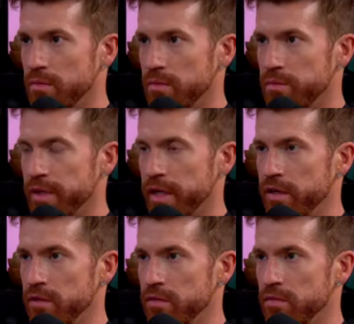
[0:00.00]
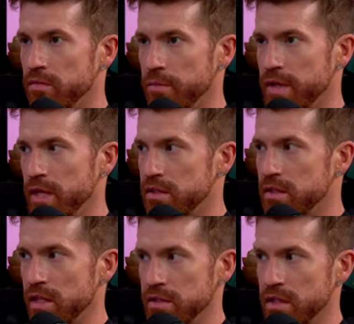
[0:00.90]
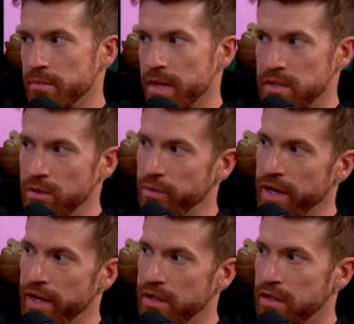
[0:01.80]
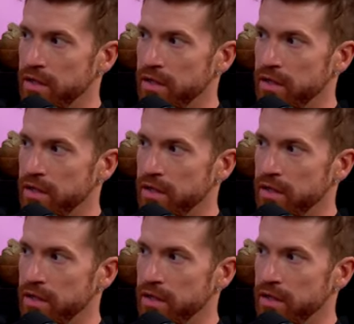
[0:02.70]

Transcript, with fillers: Brynn repeats things in a messy way.